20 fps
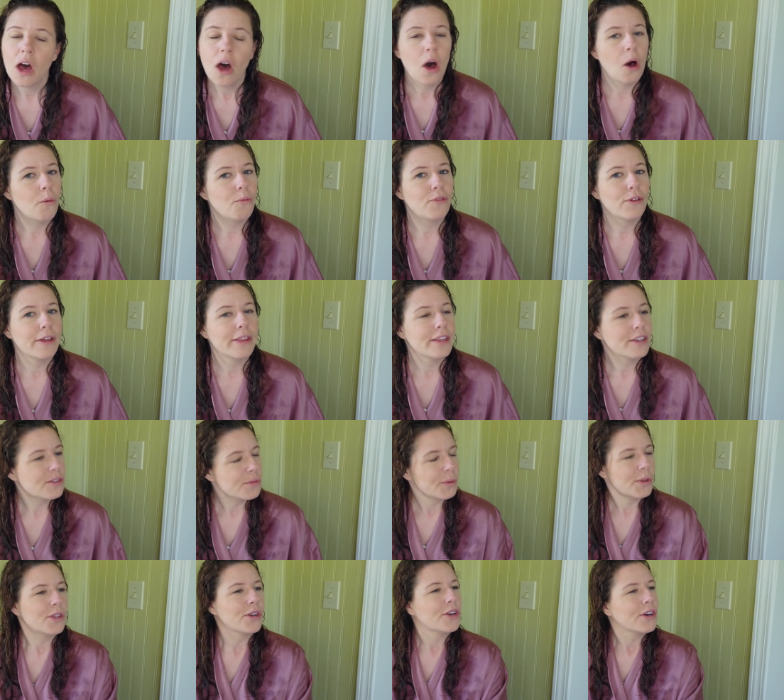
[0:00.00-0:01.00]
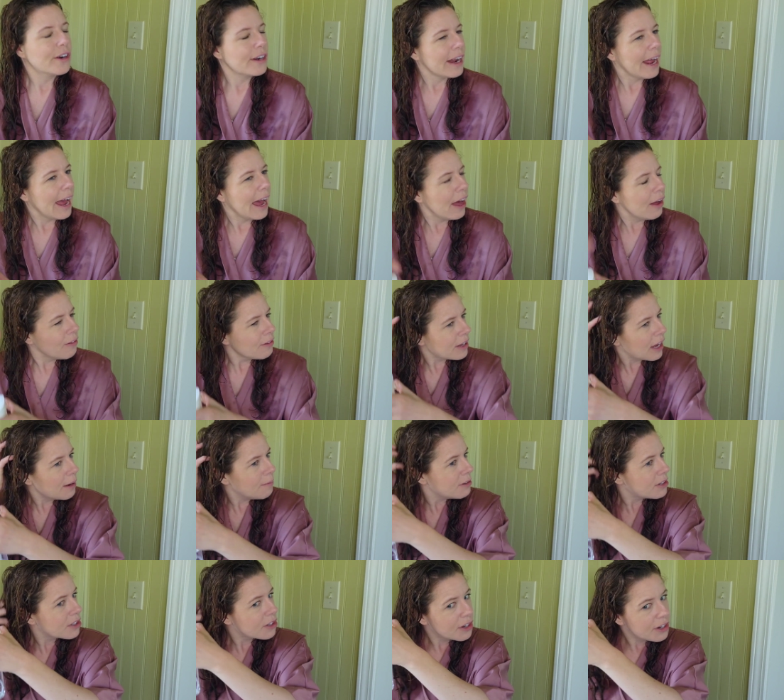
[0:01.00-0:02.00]
hopefully this will turn out.
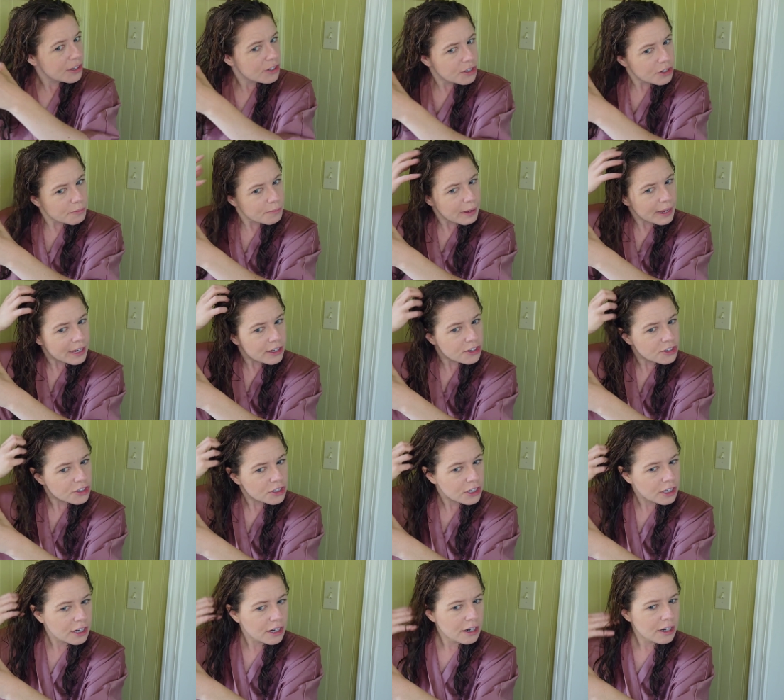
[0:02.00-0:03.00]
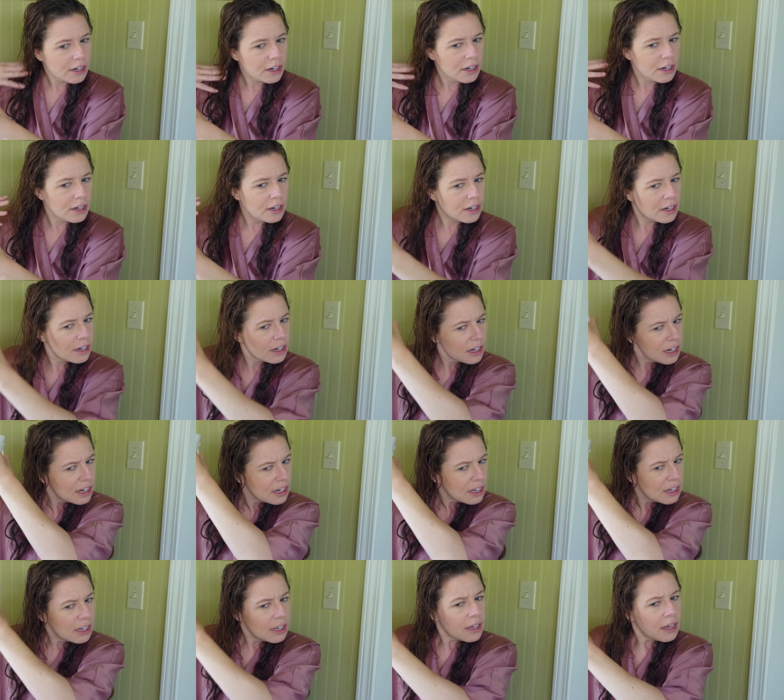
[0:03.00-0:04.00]
I'm just going to make sure,
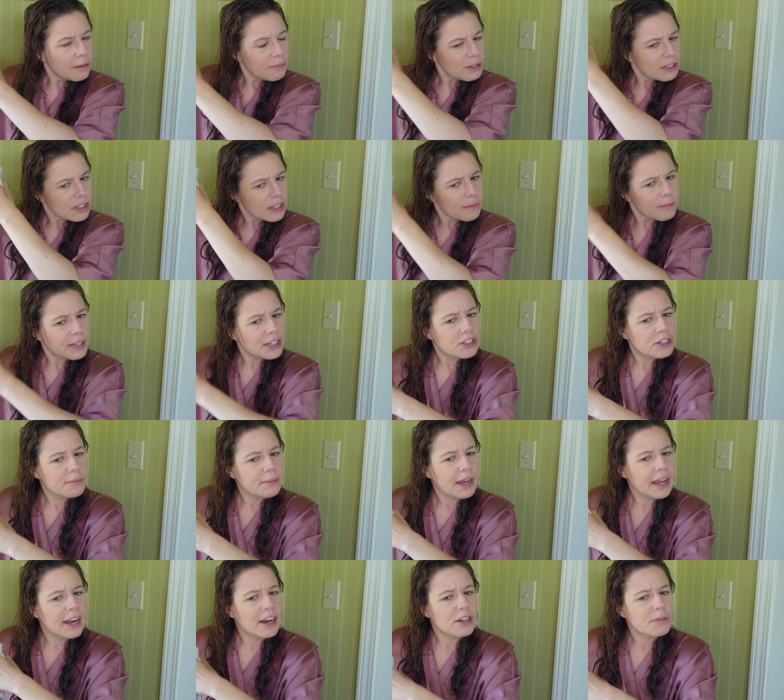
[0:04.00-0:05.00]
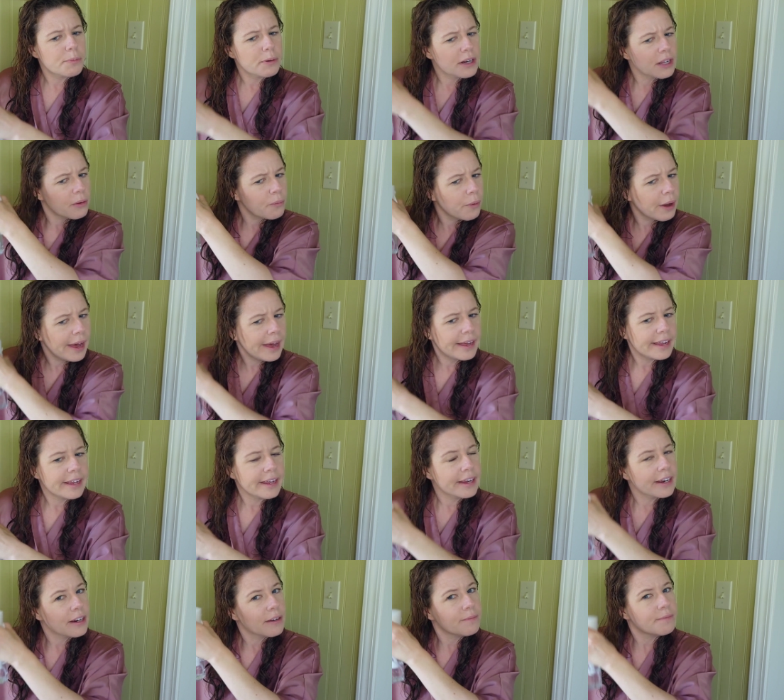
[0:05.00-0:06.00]
I'm just gonna make sure my hair is pretty wet
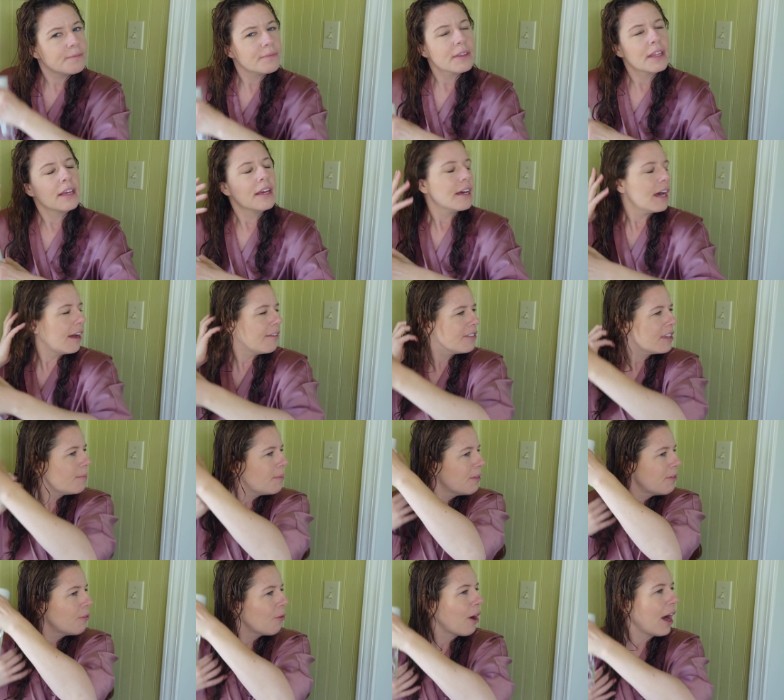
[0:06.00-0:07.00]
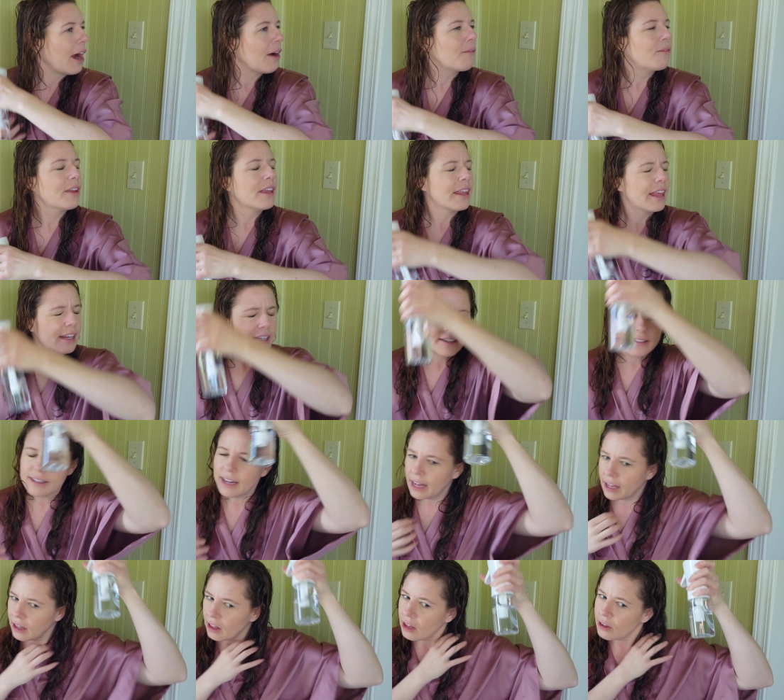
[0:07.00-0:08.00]
here. I've said before, I really like to
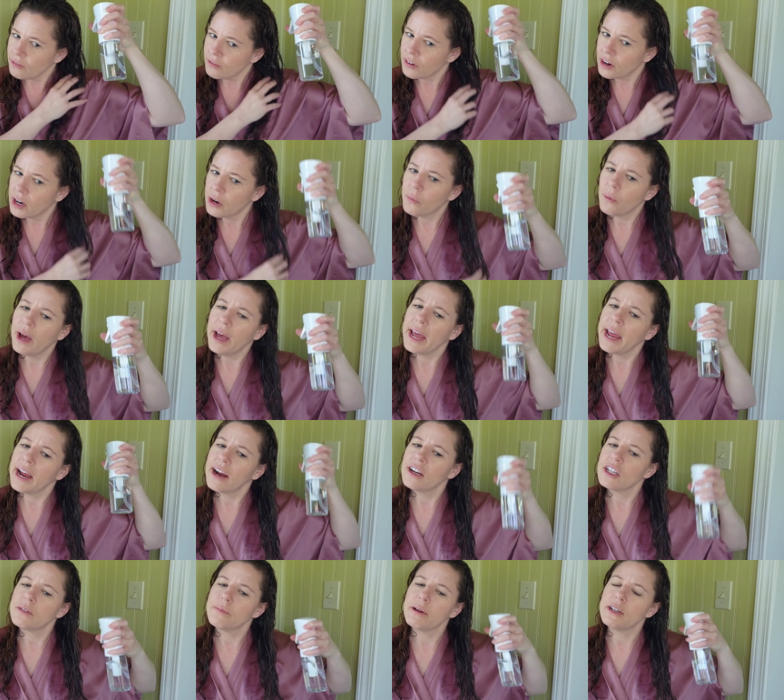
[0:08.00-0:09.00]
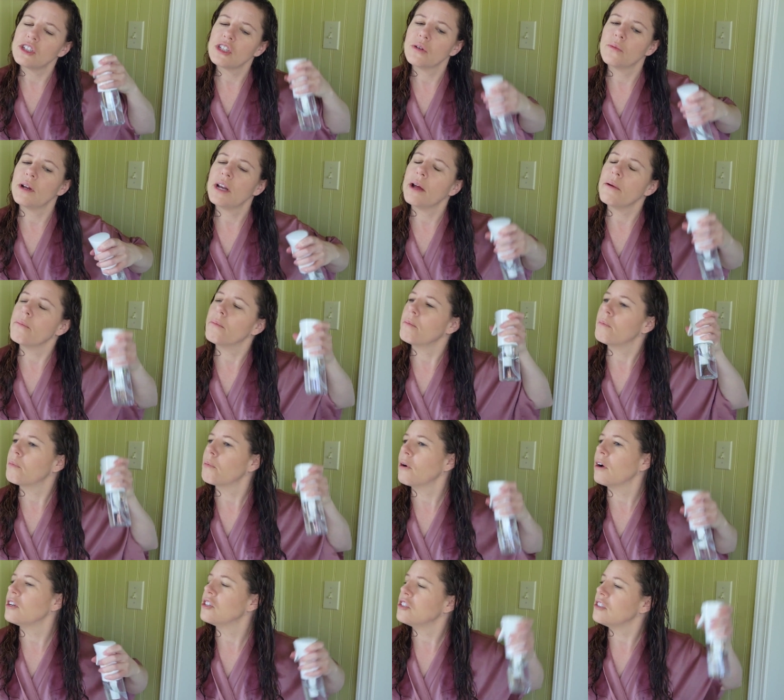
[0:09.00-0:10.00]
style on very wet hair, especially when I'm
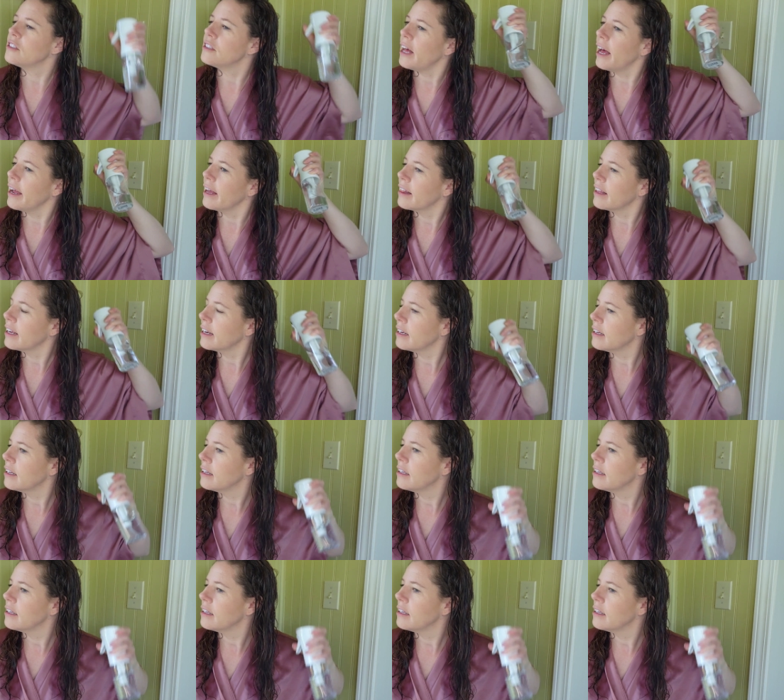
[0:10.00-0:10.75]
brush styling.